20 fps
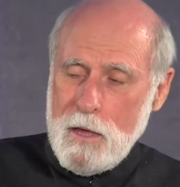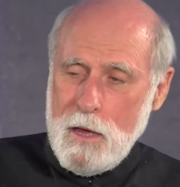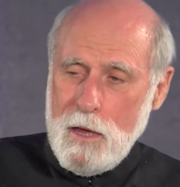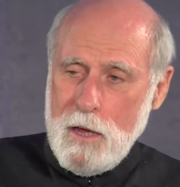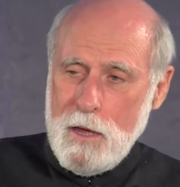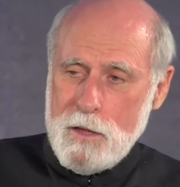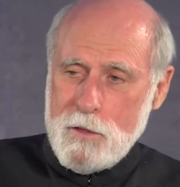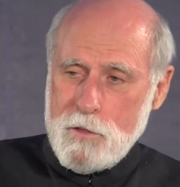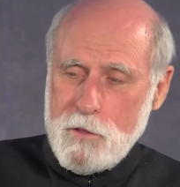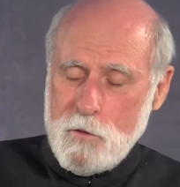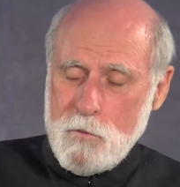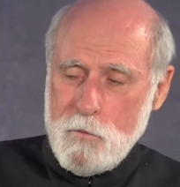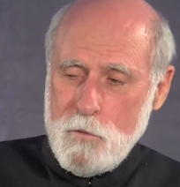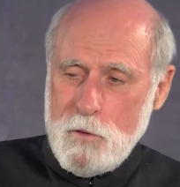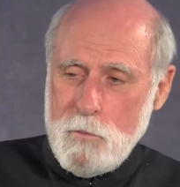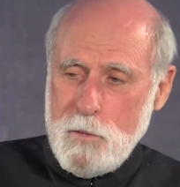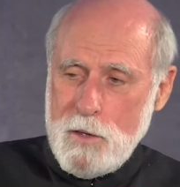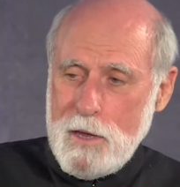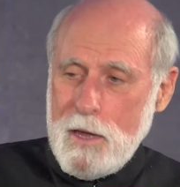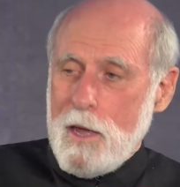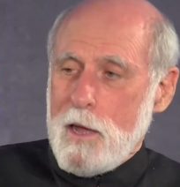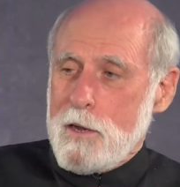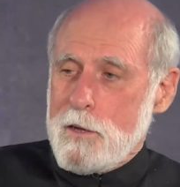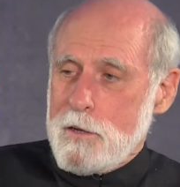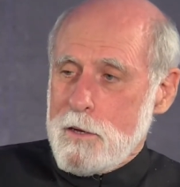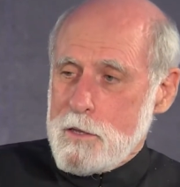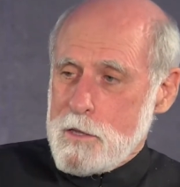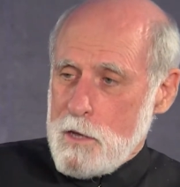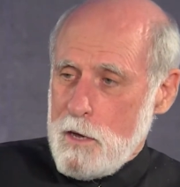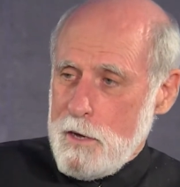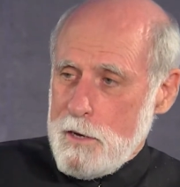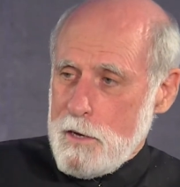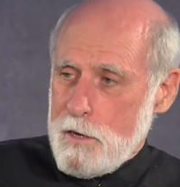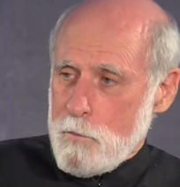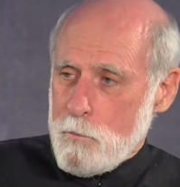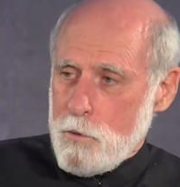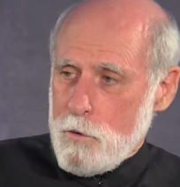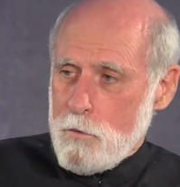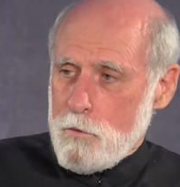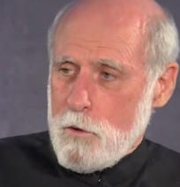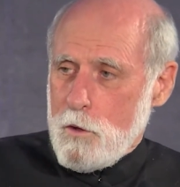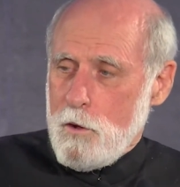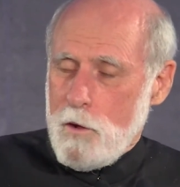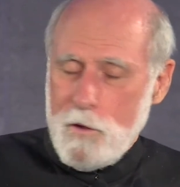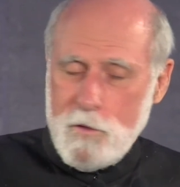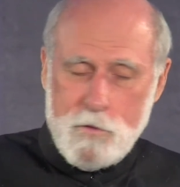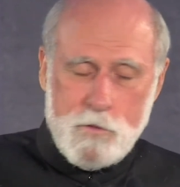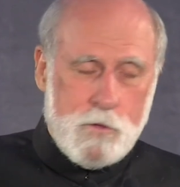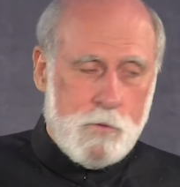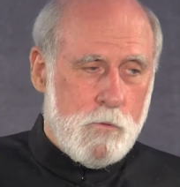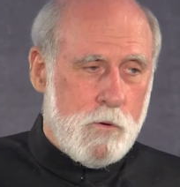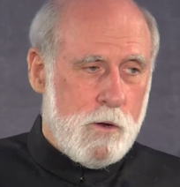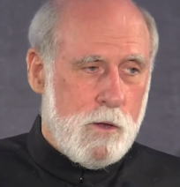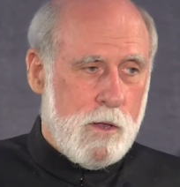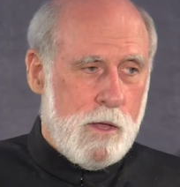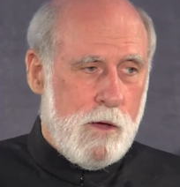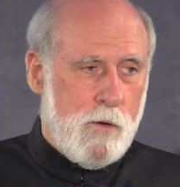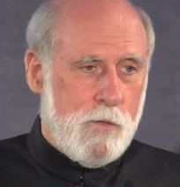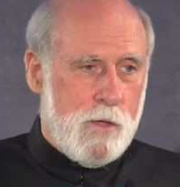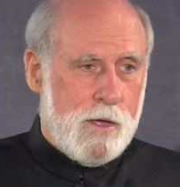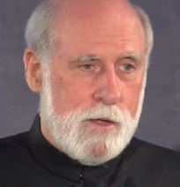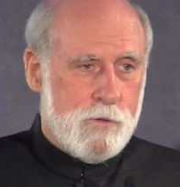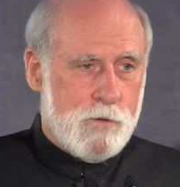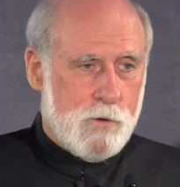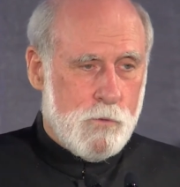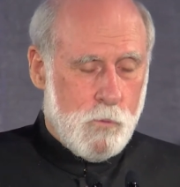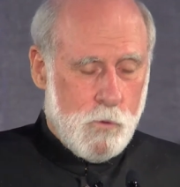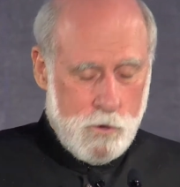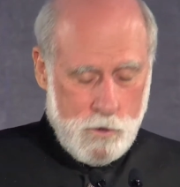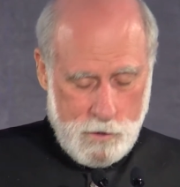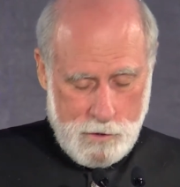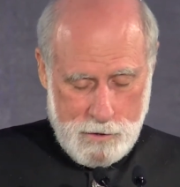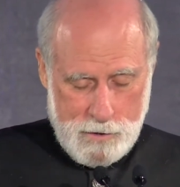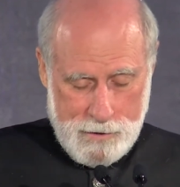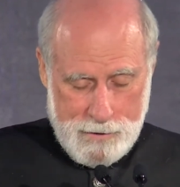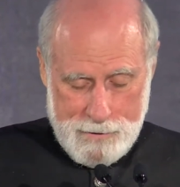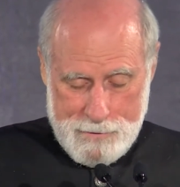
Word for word: And so we began designing protocols that would allow that to work.